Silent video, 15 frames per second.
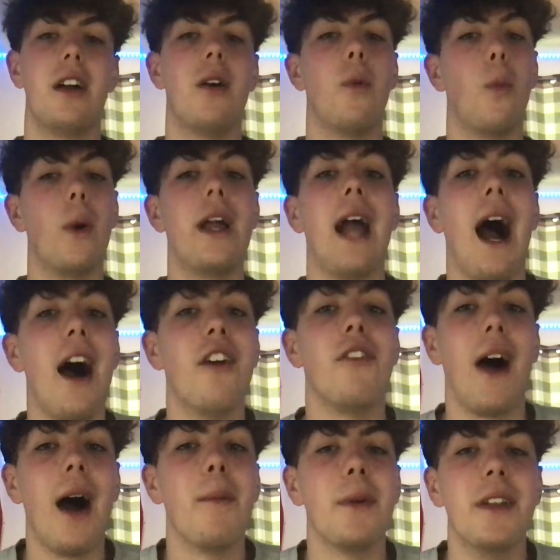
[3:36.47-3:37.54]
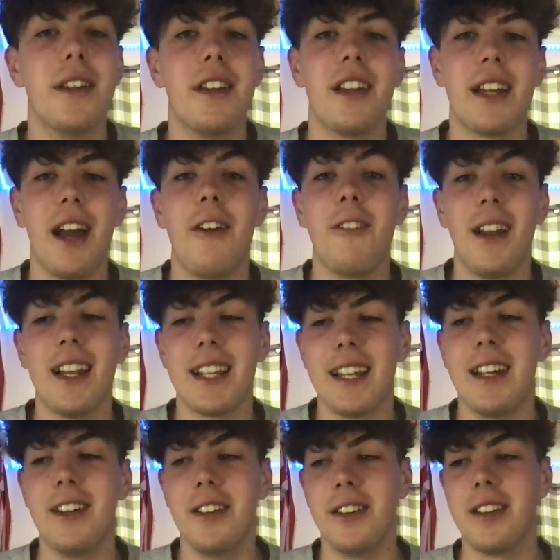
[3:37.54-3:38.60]
we have happened to get
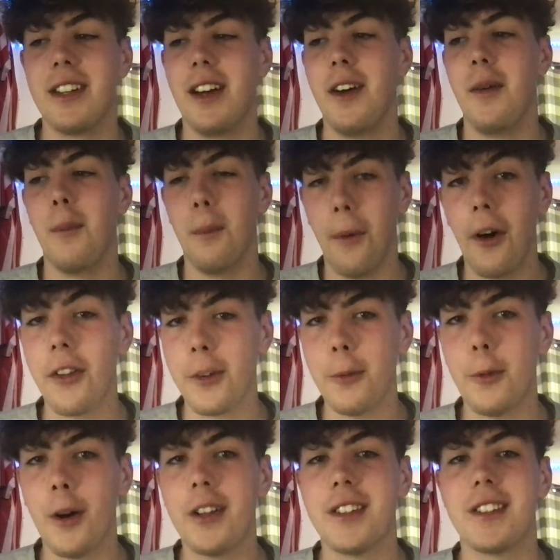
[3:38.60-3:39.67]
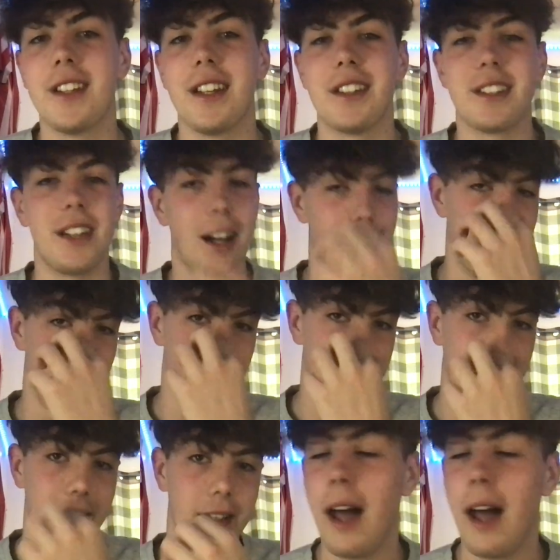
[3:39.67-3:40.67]
relegated more than once in a sky blue kit.